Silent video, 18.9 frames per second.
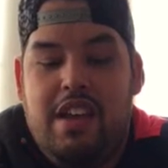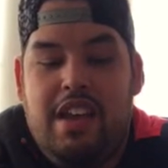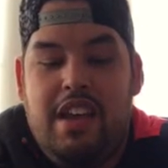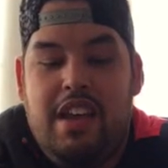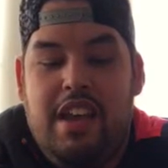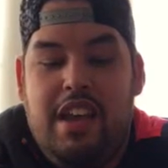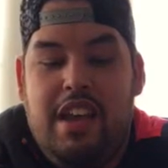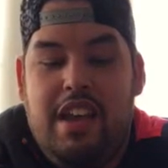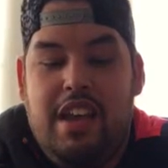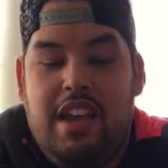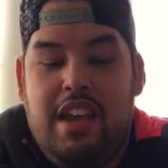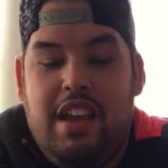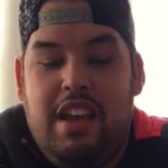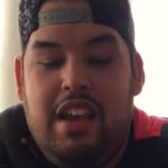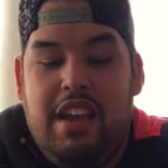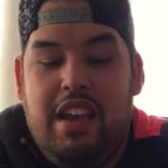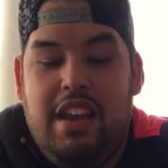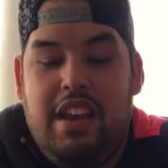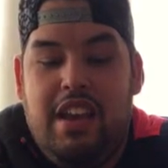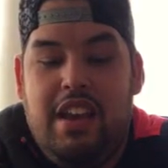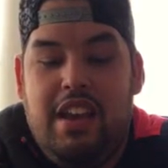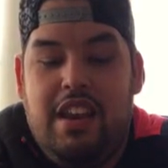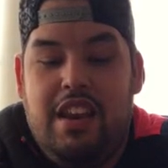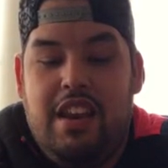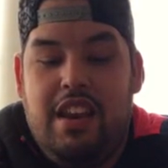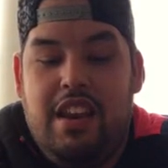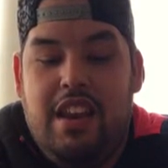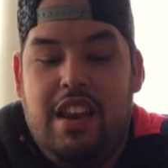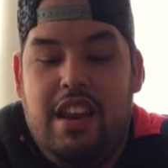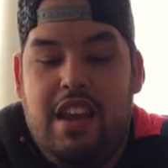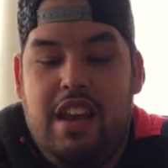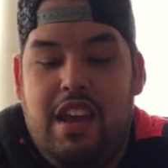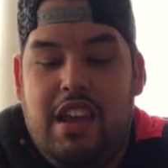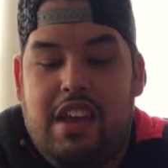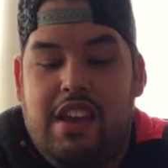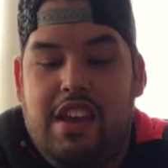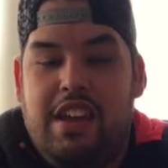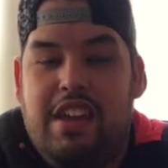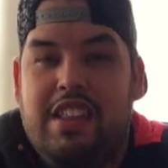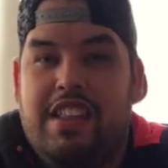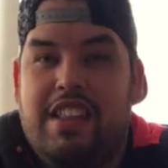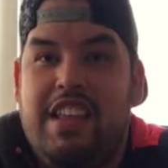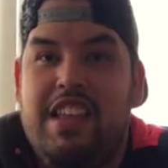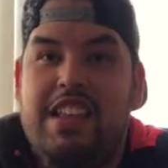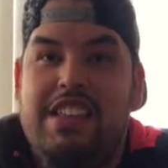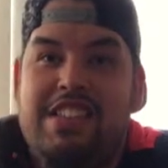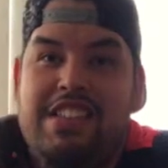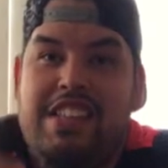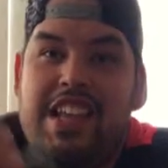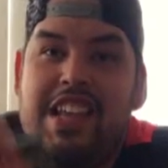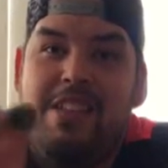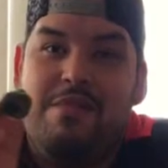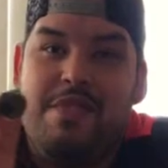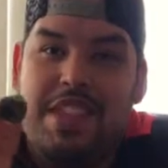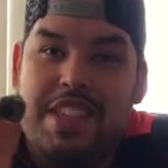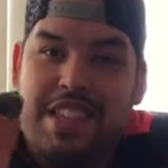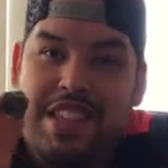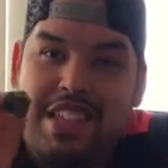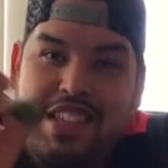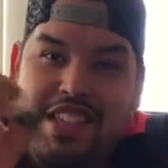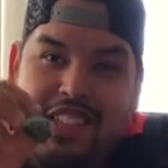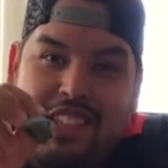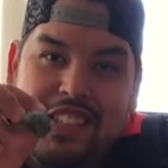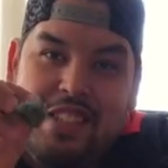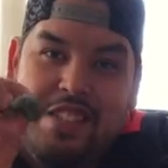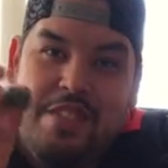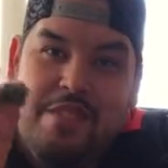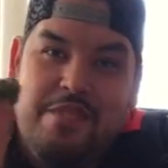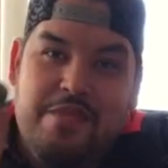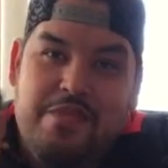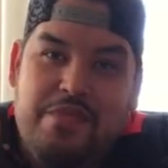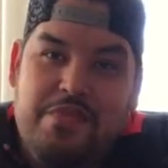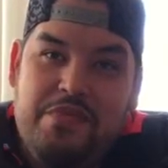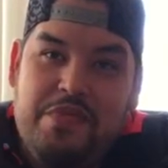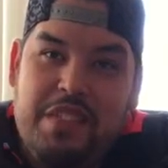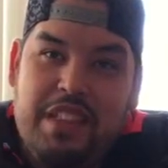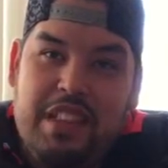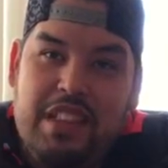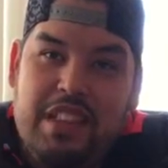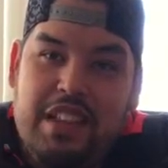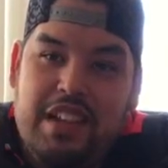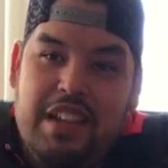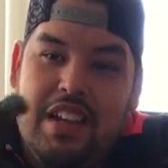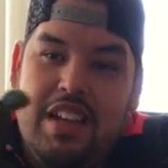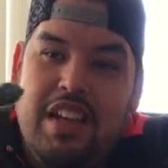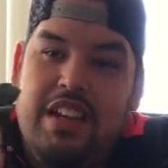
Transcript: and NECA did send me this, the